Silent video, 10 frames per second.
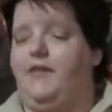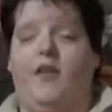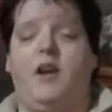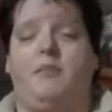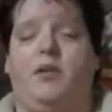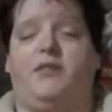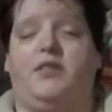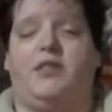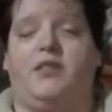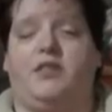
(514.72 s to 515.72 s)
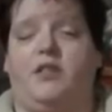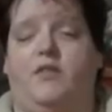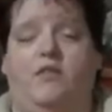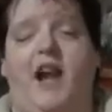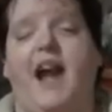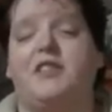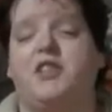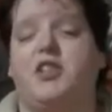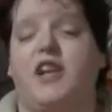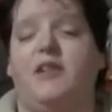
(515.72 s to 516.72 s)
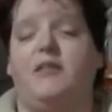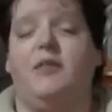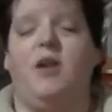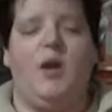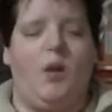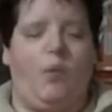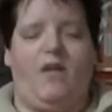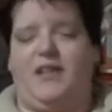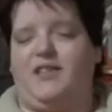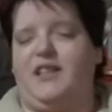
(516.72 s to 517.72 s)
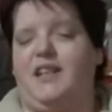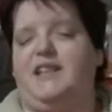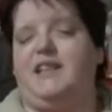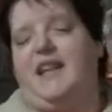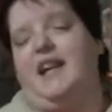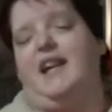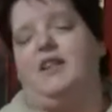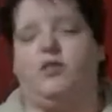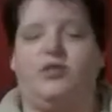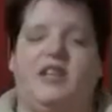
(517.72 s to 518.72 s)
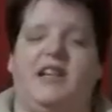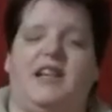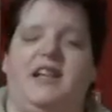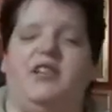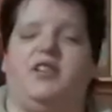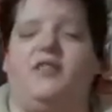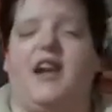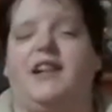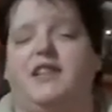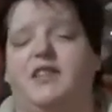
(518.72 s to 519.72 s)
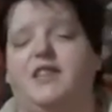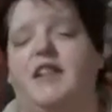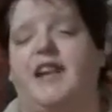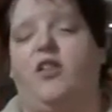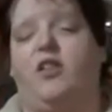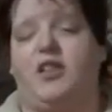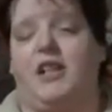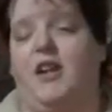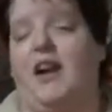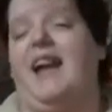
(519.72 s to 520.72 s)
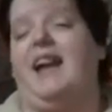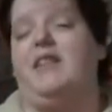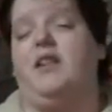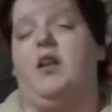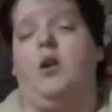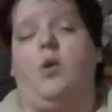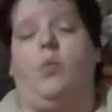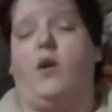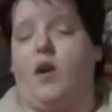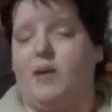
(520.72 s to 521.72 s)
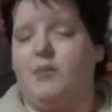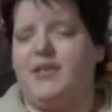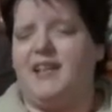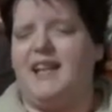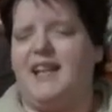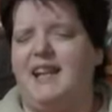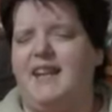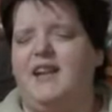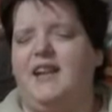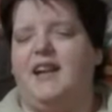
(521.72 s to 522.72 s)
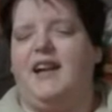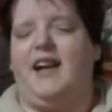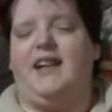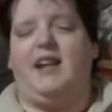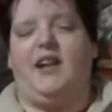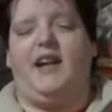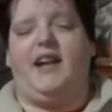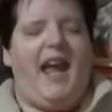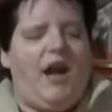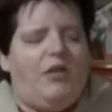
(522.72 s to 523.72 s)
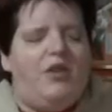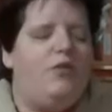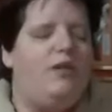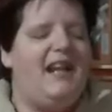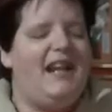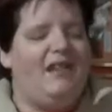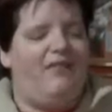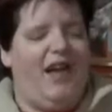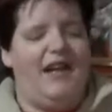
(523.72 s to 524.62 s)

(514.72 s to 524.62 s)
Fine Brothers' Reacts channel, where I see these kids or teenagers reacting to technology that I had when I was a kid, and they're like, how did you live?